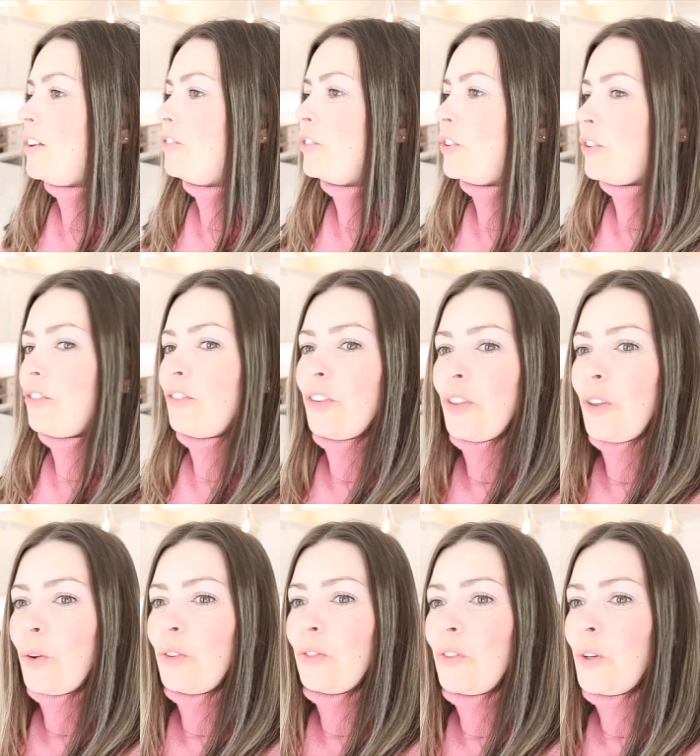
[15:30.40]
for
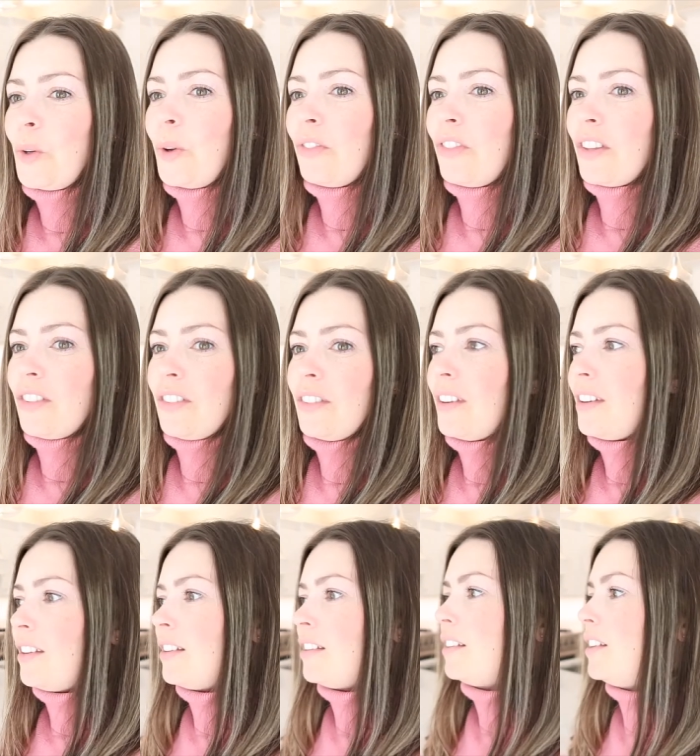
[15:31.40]
those of you, if this,
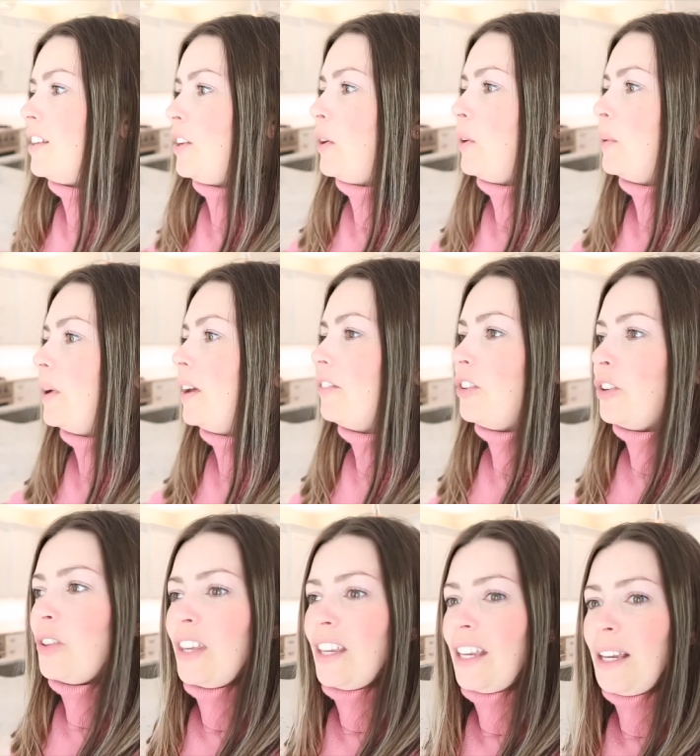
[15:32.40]
you know, if you're
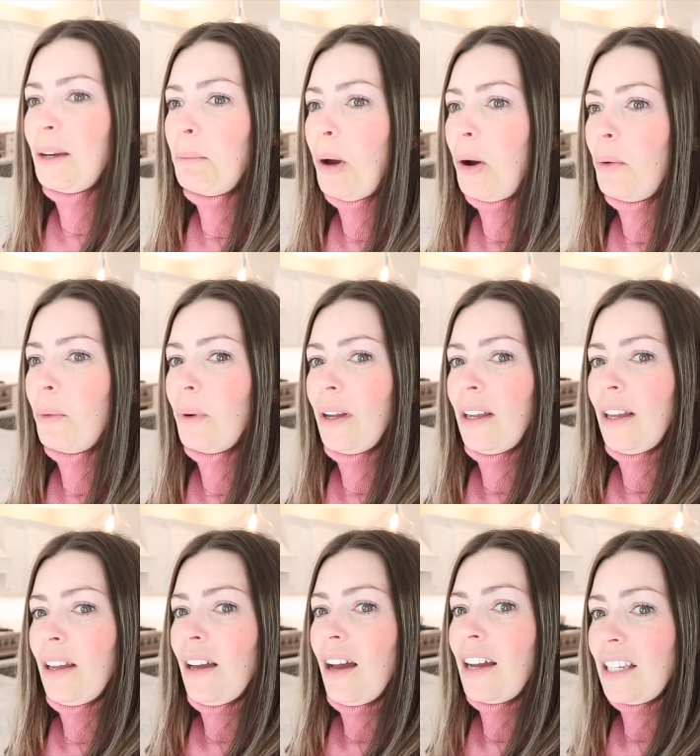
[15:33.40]
thinking about
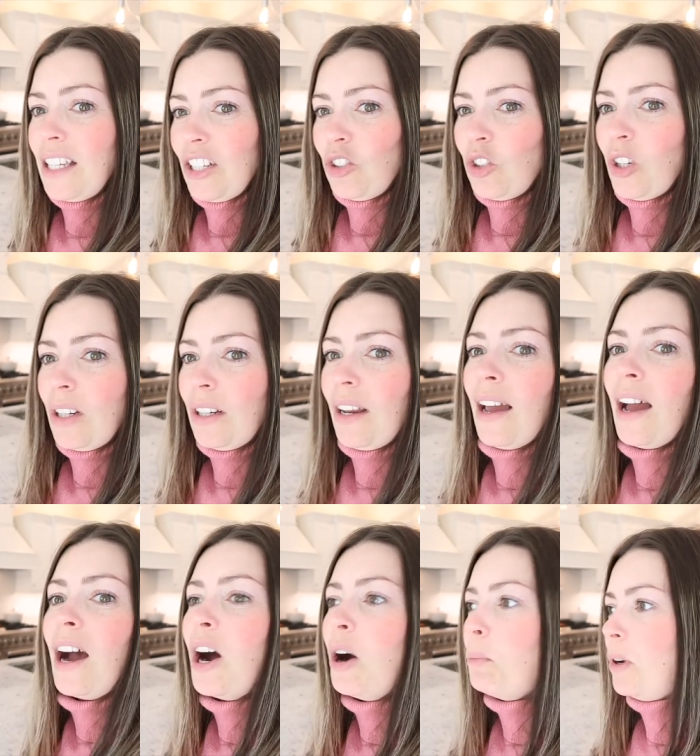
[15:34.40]
a kitchen,
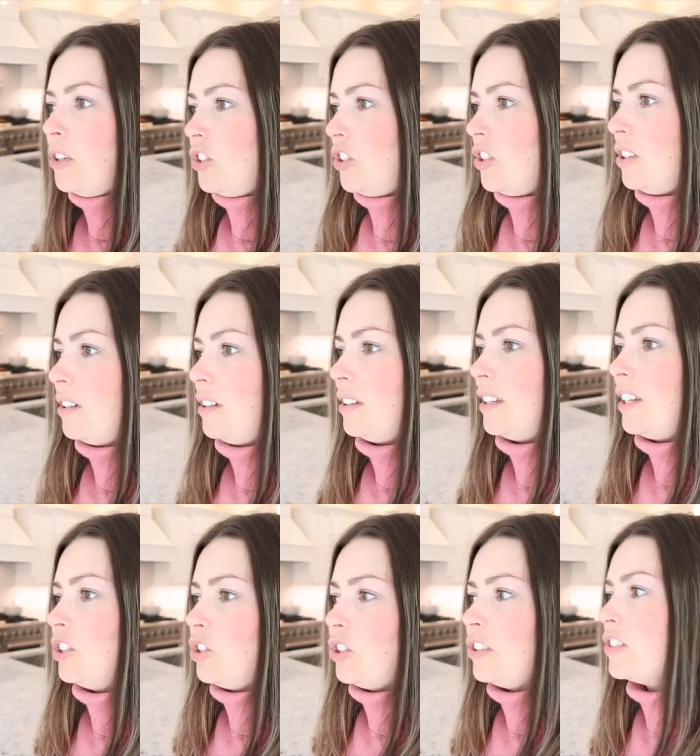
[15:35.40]
how much
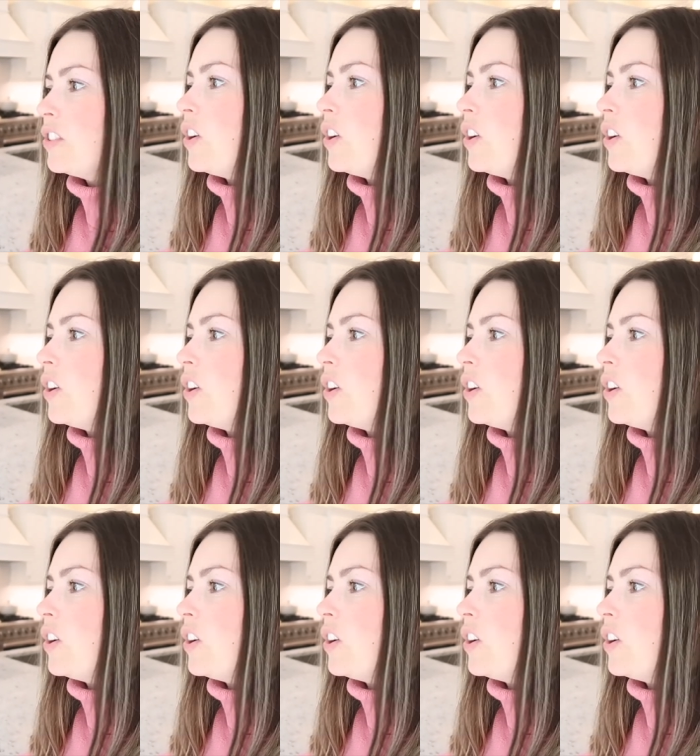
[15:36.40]
kitchens